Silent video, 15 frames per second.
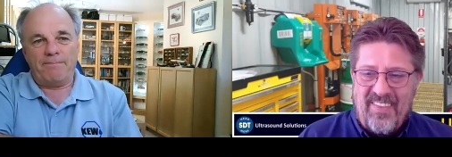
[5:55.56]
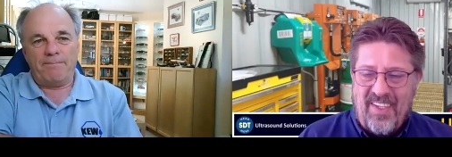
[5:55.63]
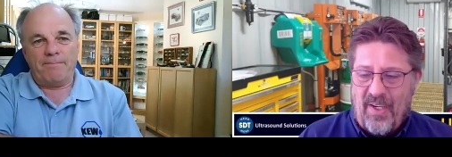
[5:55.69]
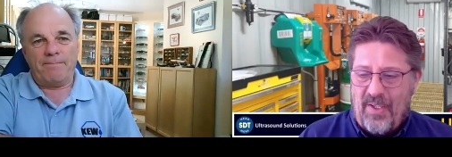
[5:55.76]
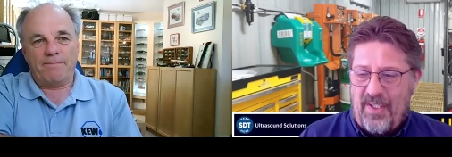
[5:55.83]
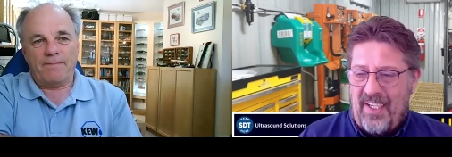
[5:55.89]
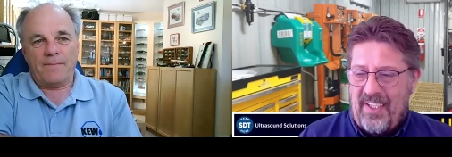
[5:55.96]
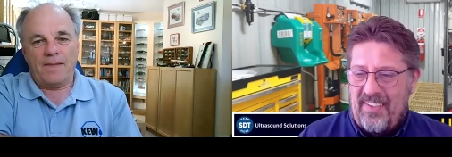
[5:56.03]

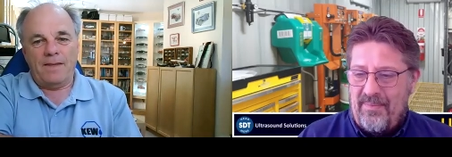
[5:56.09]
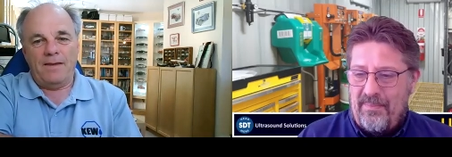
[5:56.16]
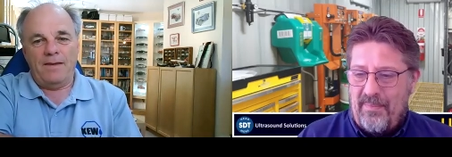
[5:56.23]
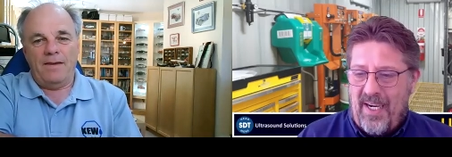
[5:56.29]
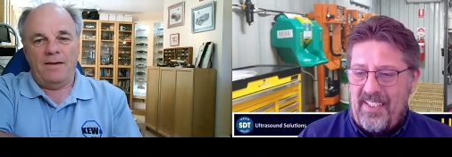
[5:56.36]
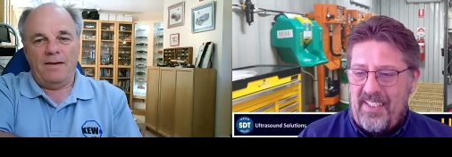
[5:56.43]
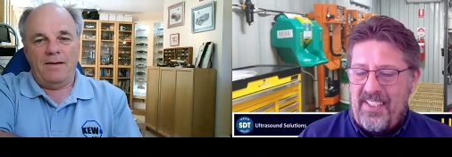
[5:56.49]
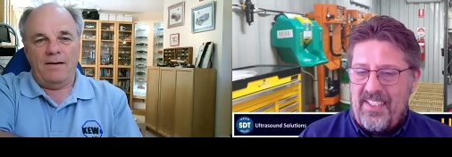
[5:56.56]
Speaker 1: Okay.
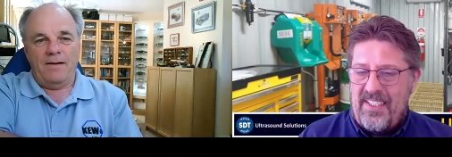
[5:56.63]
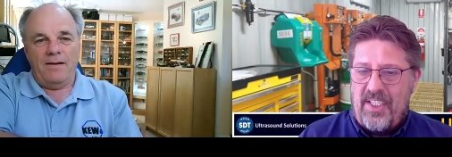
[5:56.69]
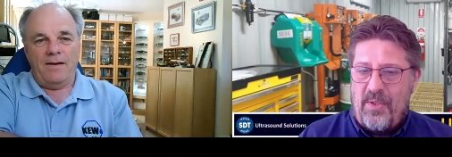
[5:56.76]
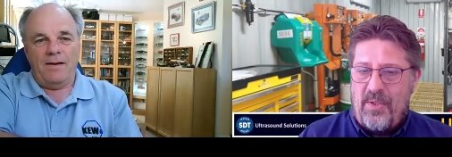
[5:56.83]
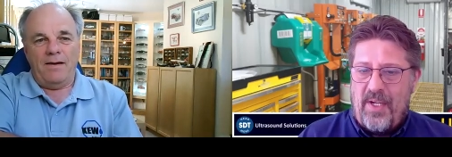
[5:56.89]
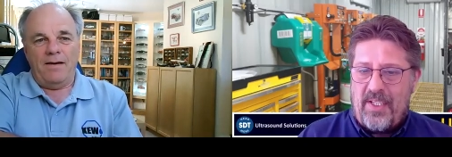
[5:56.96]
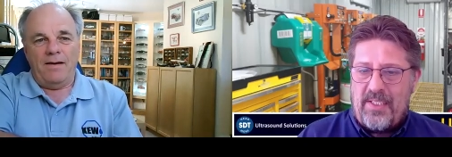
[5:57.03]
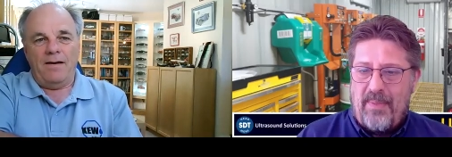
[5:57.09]
Martin, see
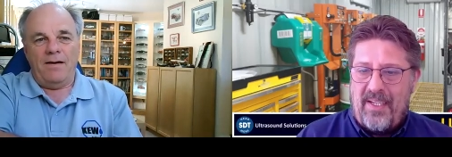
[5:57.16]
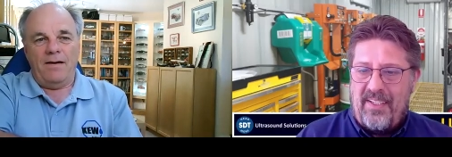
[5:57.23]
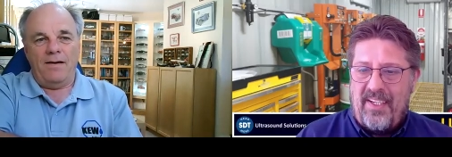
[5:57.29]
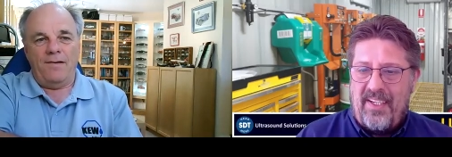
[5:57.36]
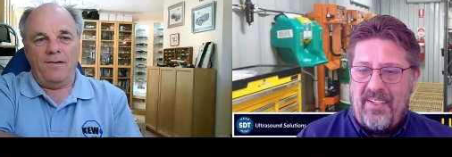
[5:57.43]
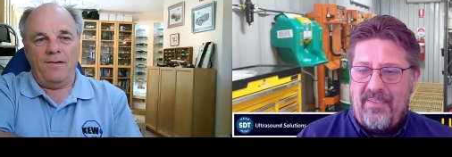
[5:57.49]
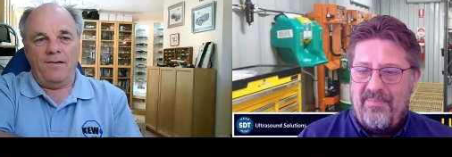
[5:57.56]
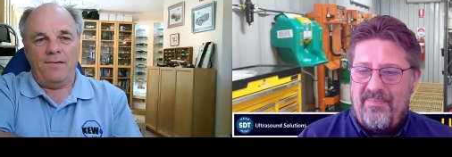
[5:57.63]
you next
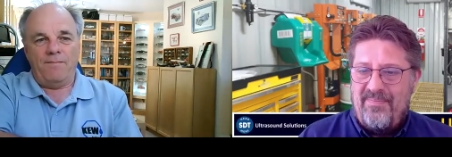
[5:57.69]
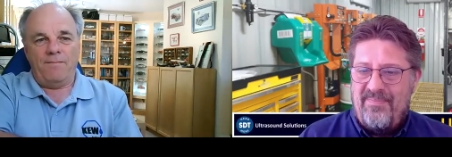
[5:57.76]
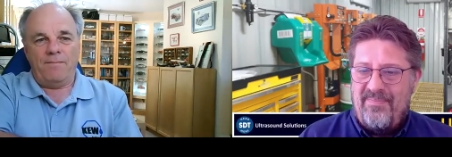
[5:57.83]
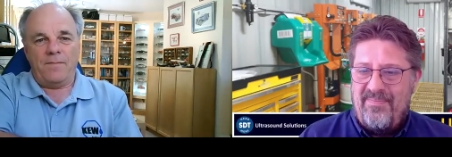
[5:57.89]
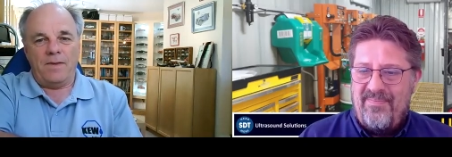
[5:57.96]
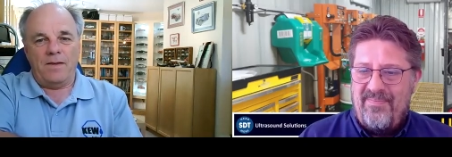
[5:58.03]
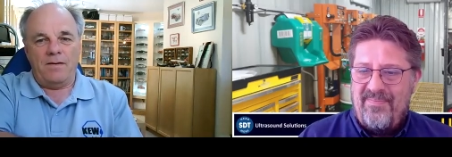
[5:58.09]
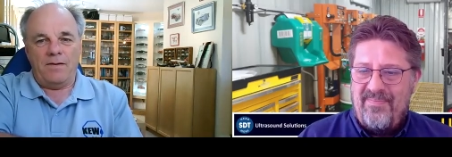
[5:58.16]
Monday.
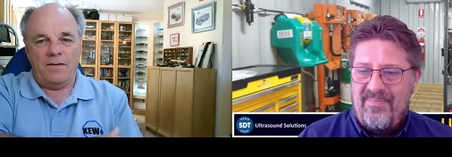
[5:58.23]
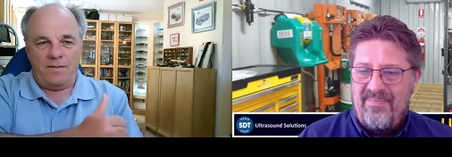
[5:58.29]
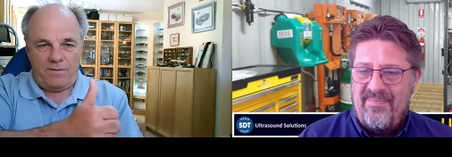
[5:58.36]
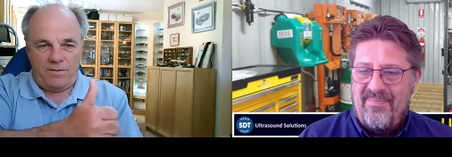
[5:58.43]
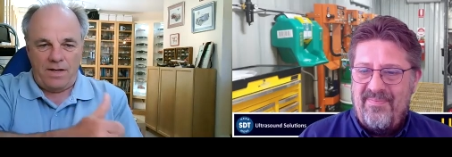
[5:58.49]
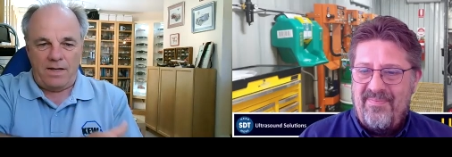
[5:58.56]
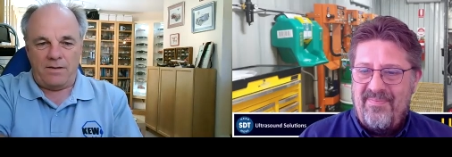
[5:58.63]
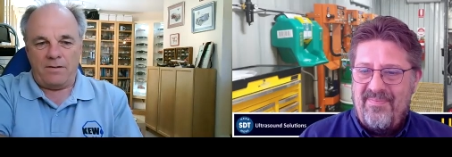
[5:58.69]

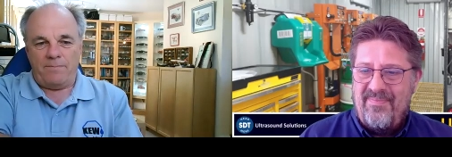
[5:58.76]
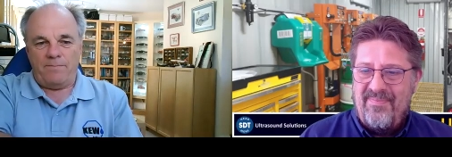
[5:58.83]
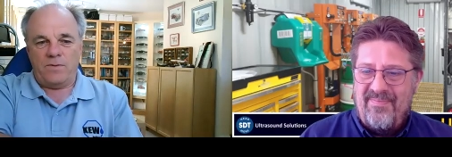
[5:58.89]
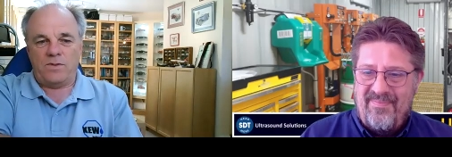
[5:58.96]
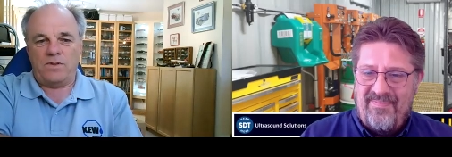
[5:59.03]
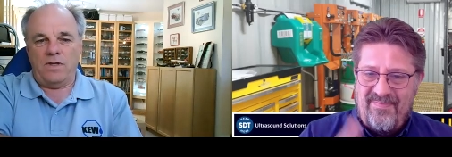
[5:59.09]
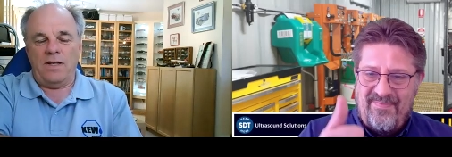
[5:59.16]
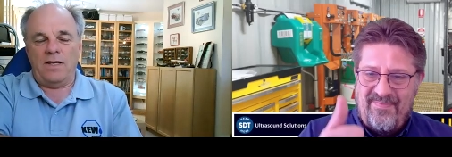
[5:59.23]
Speaker 2: Great.
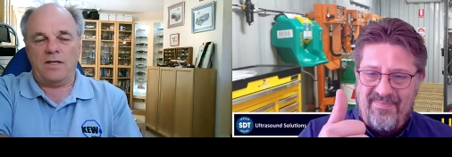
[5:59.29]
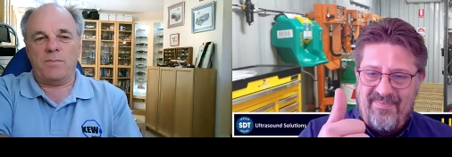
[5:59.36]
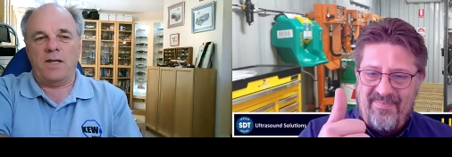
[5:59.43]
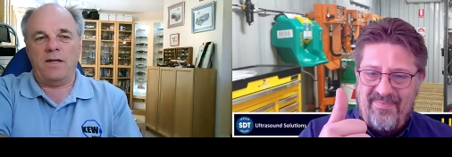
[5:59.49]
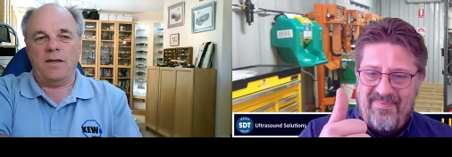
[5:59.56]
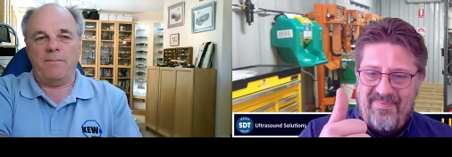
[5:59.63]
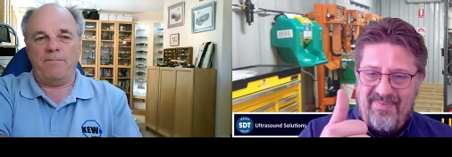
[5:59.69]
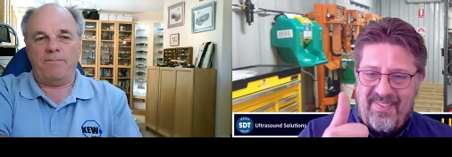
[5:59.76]
See you next
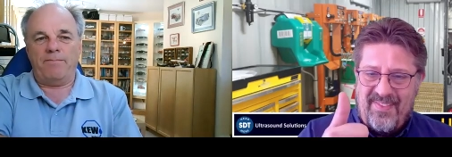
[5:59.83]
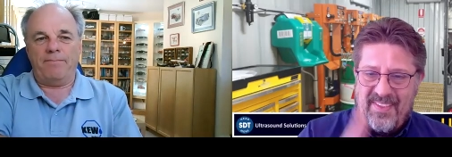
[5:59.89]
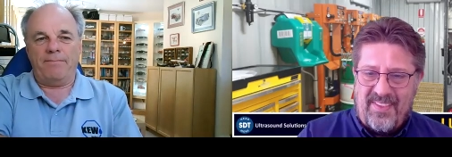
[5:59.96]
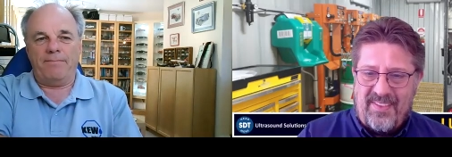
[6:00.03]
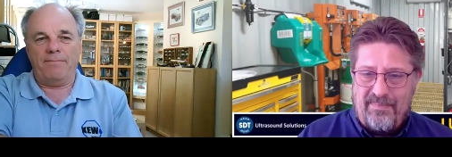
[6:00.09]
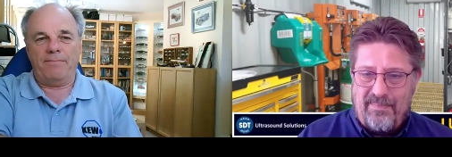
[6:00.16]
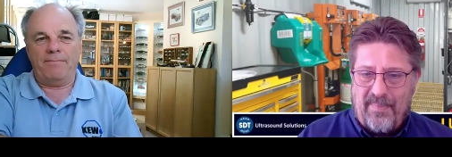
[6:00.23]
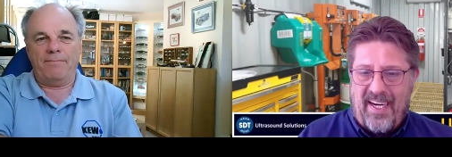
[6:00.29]
Monday.
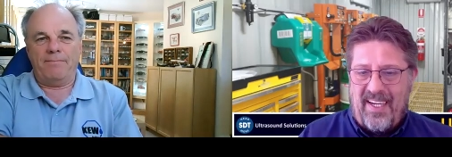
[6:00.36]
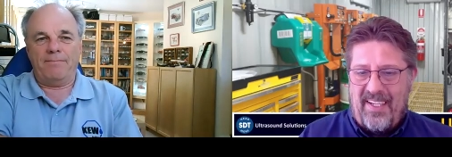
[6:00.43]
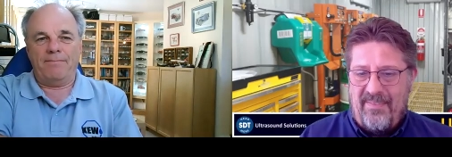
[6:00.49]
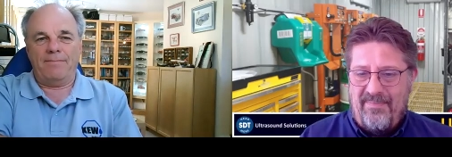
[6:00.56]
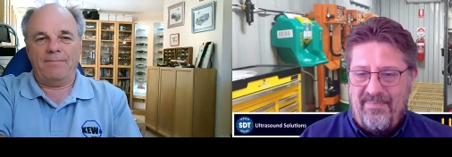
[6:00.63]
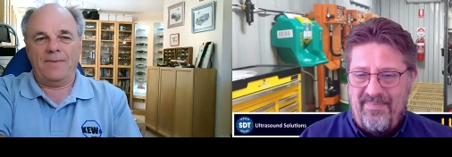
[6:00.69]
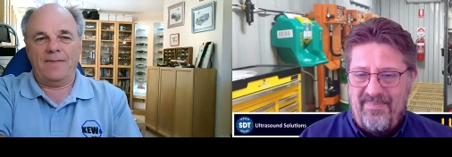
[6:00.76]
Bye.